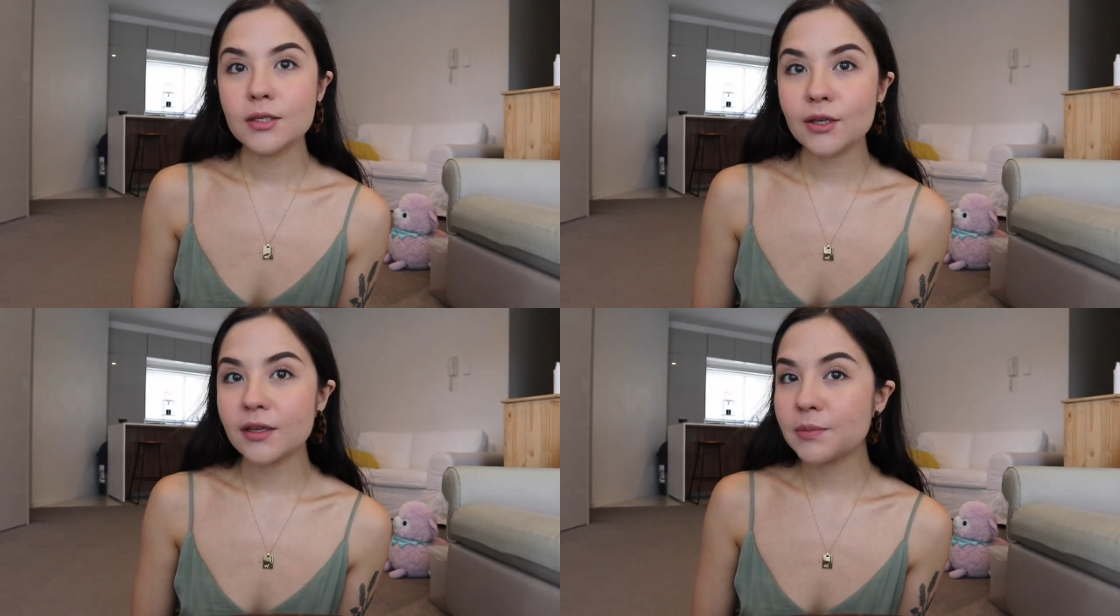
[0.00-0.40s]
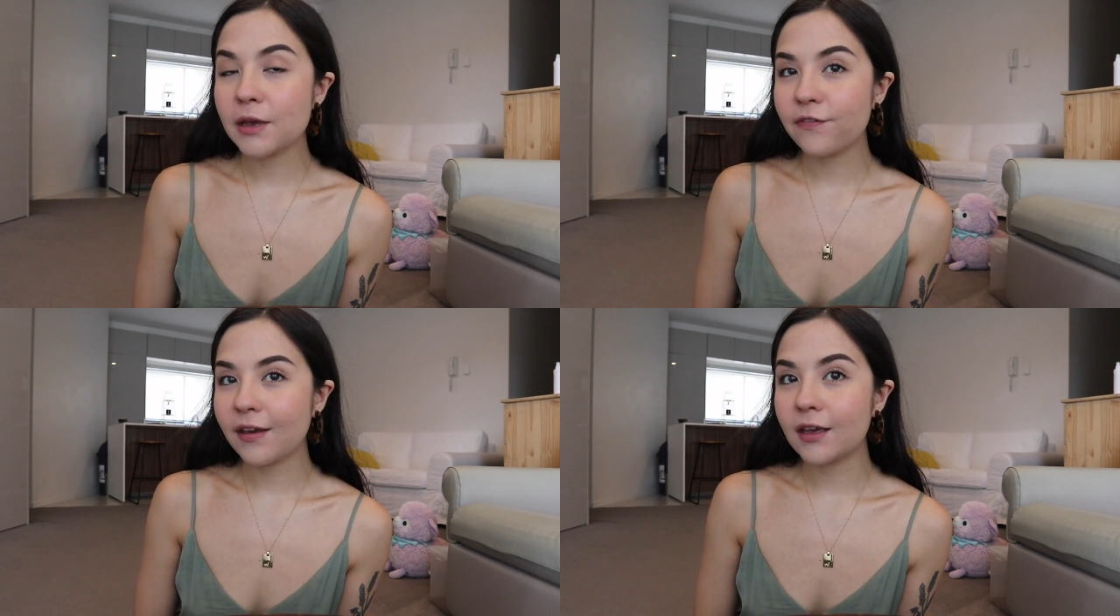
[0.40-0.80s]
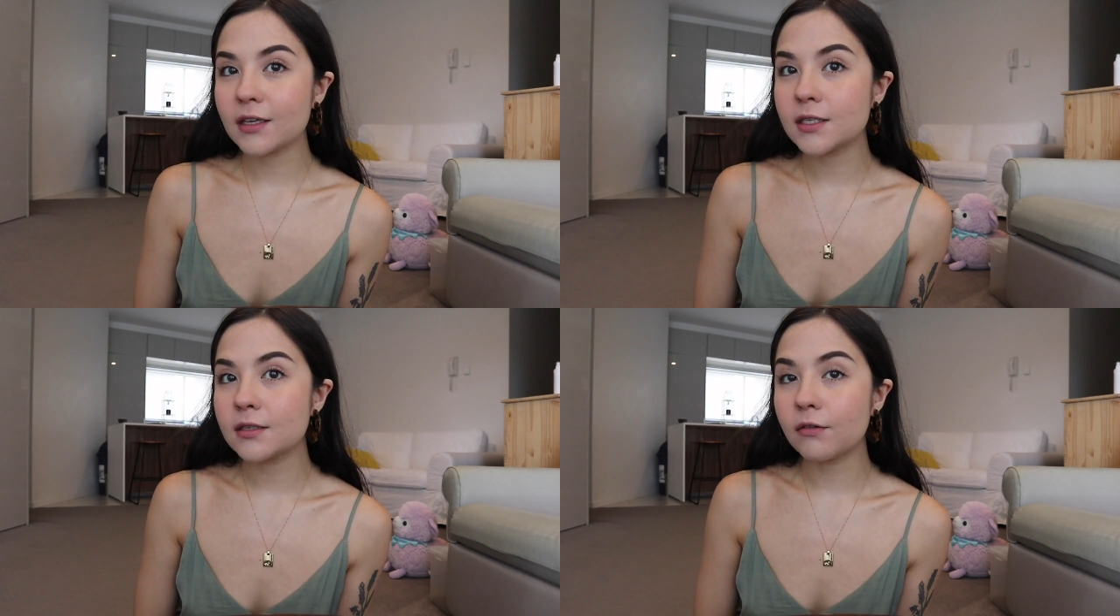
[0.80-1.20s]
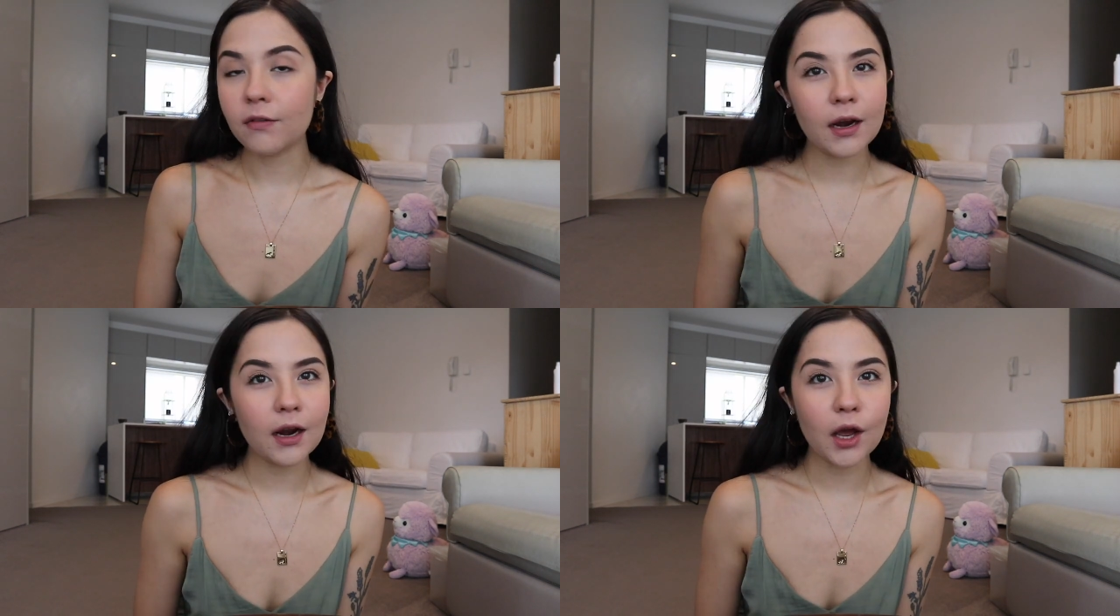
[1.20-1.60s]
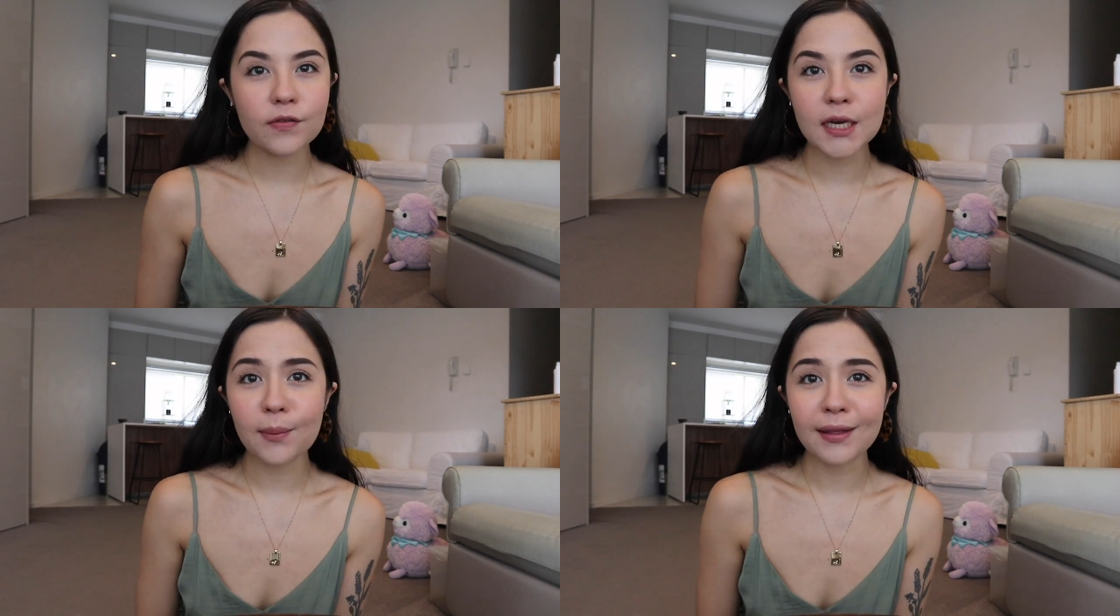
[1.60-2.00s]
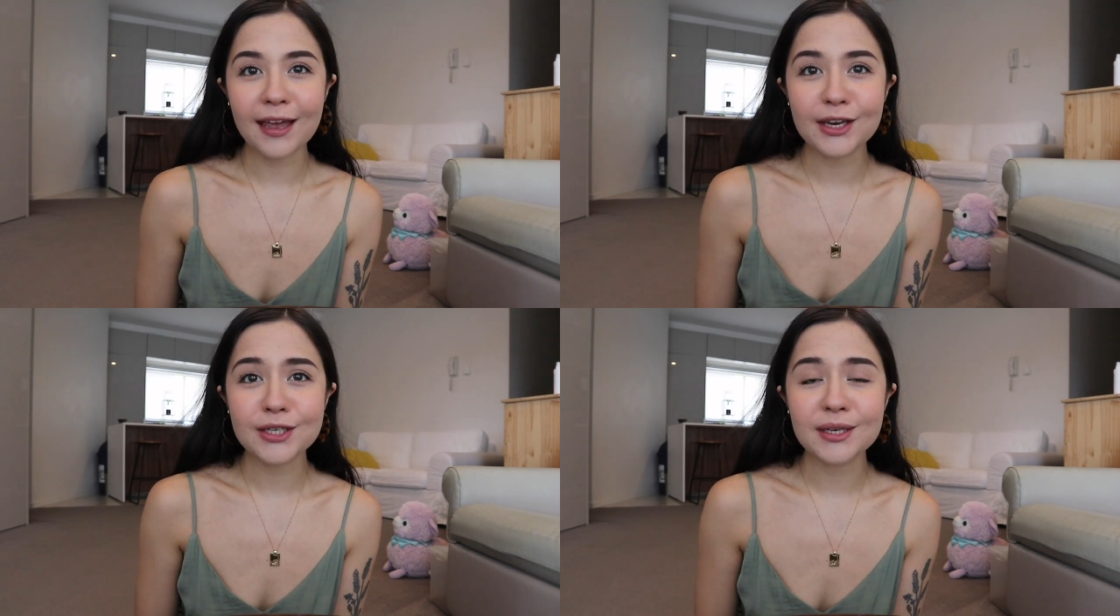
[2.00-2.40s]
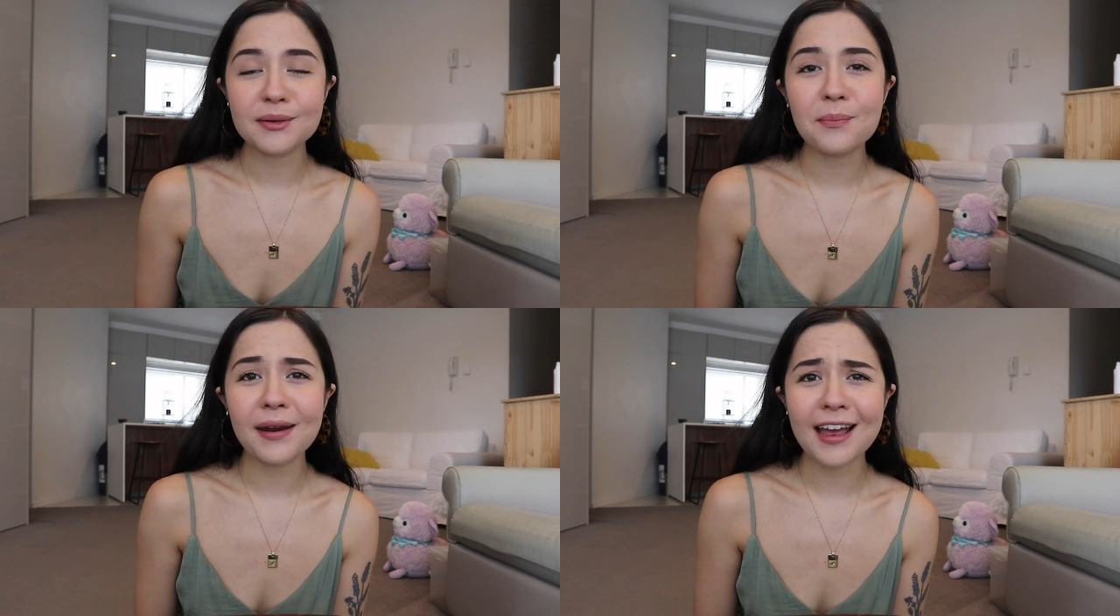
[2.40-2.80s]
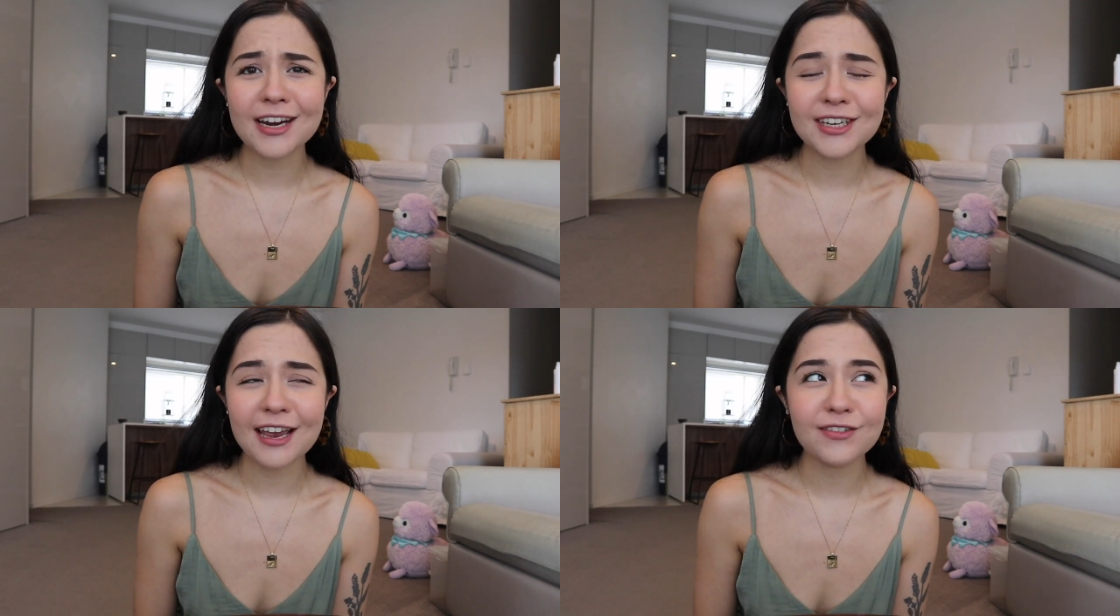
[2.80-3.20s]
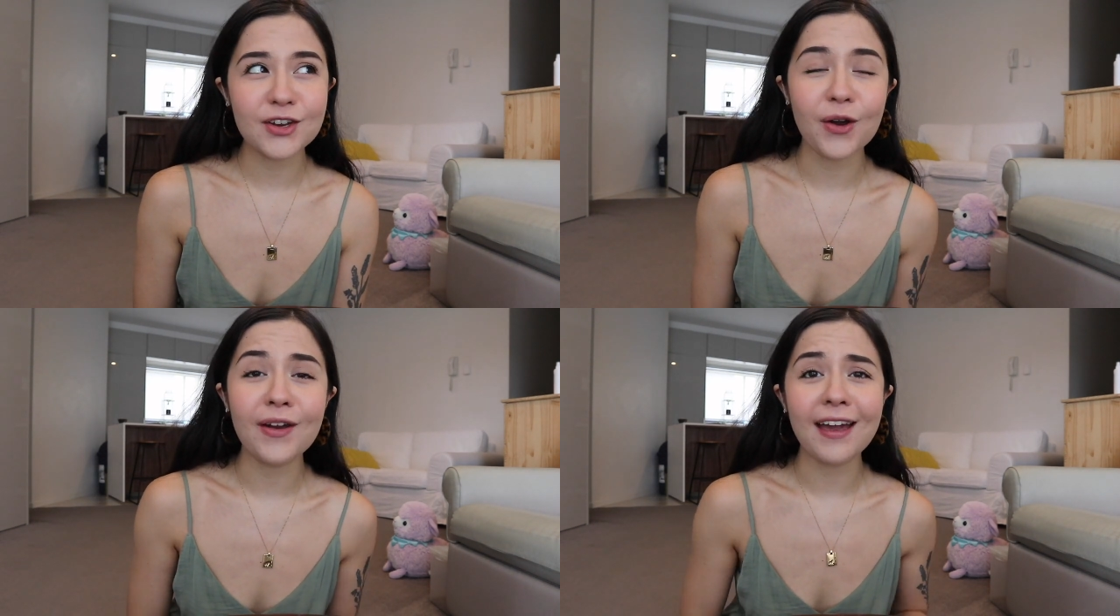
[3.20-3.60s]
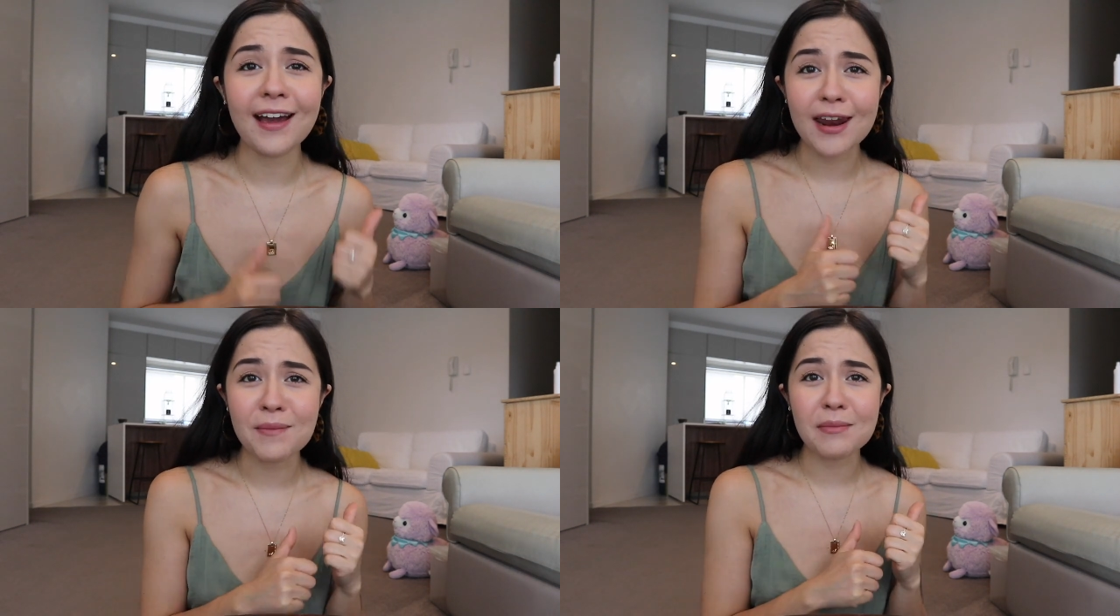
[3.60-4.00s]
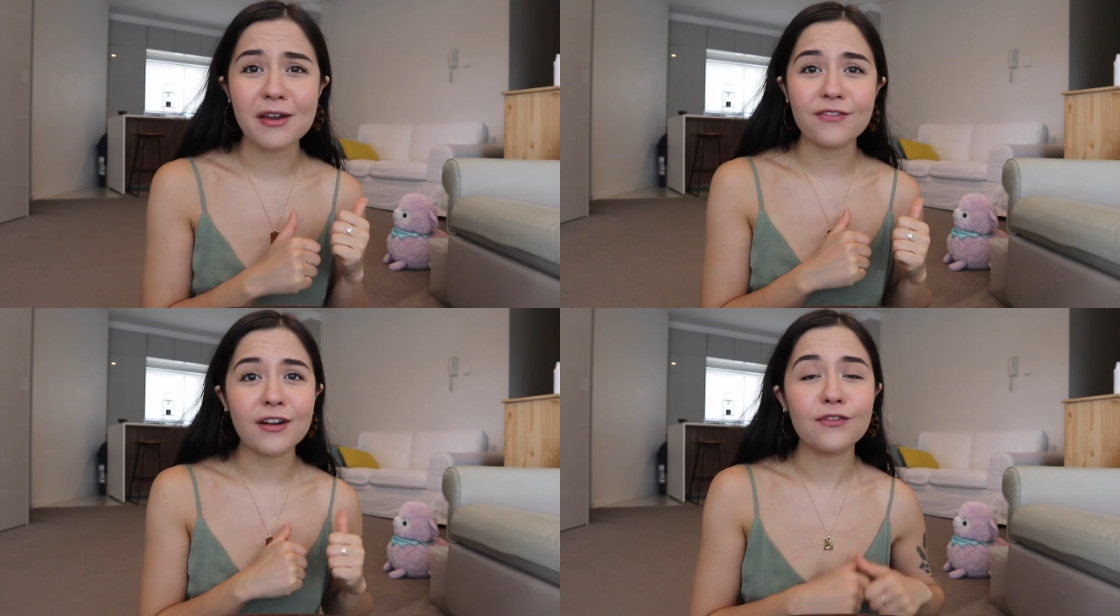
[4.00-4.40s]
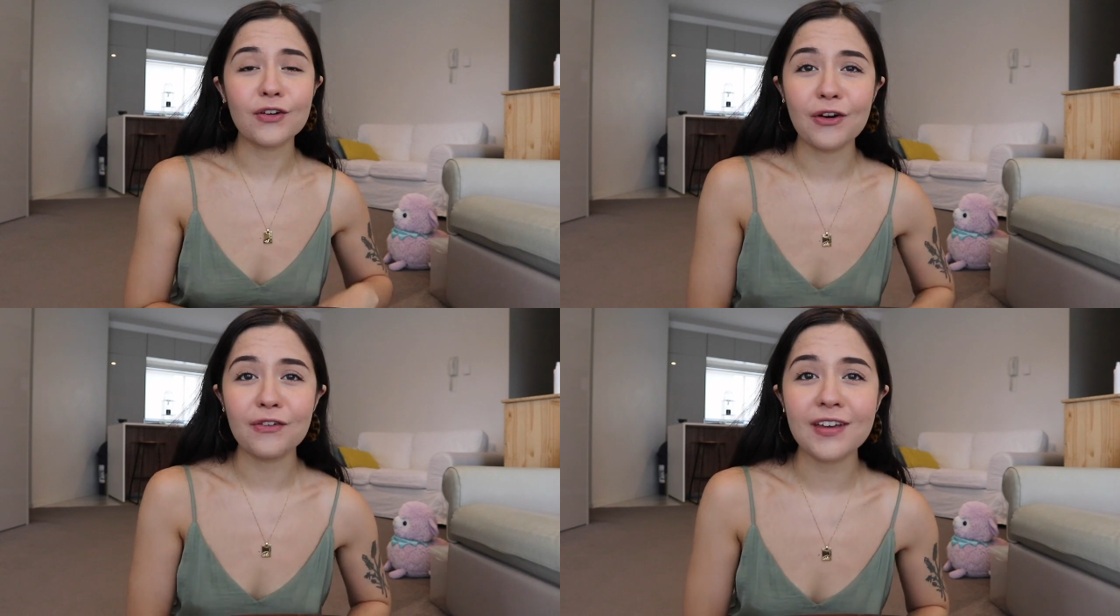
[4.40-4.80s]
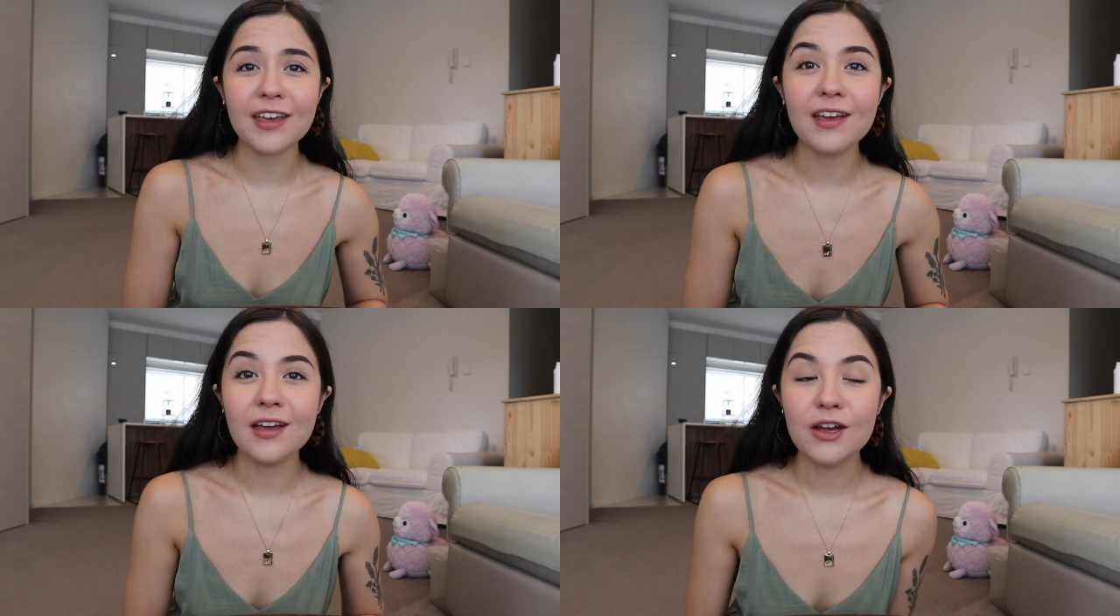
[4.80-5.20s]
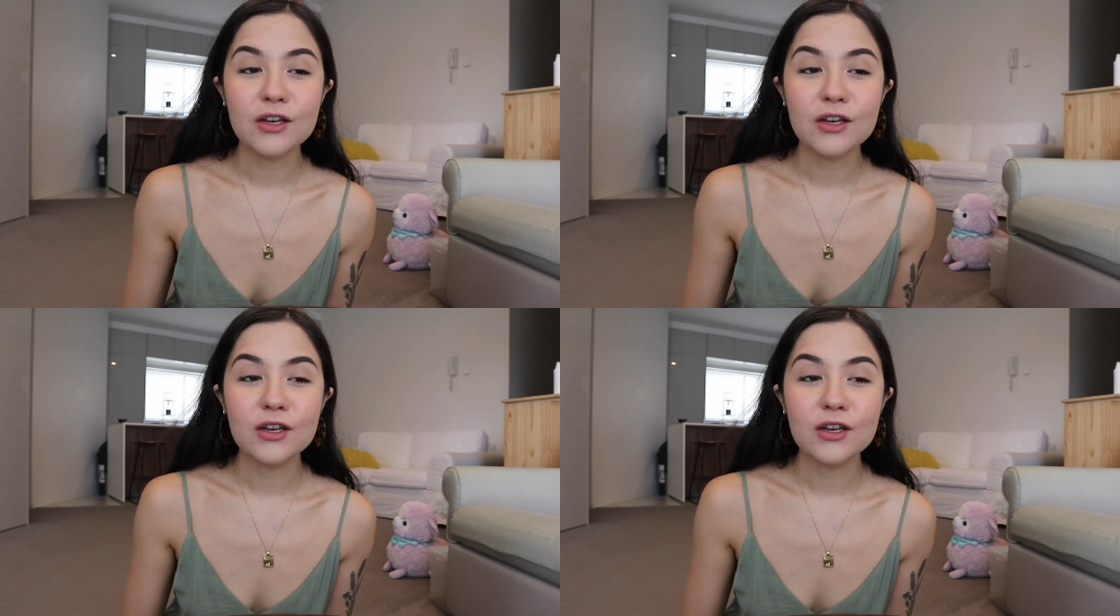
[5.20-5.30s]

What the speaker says: So this is my face right after application, but I actually have to go out and meet my friend for coffee.